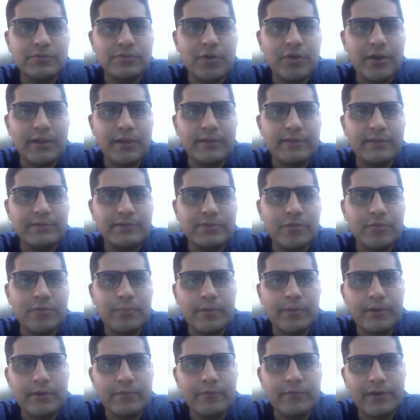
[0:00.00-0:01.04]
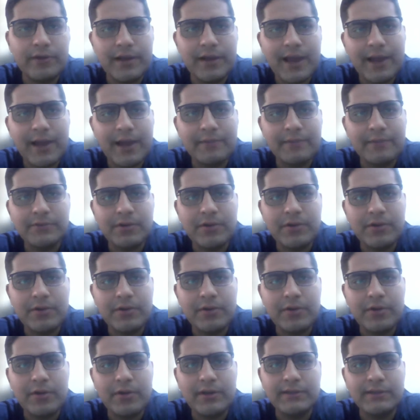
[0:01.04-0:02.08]
join this Open Infra Labs,
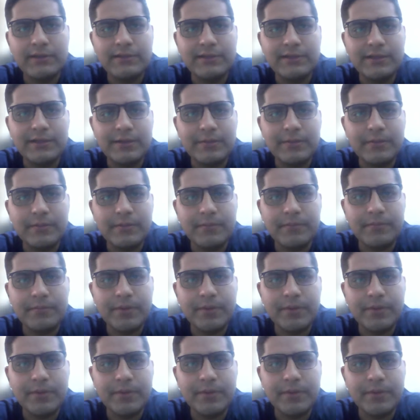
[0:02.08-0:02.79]
or is it a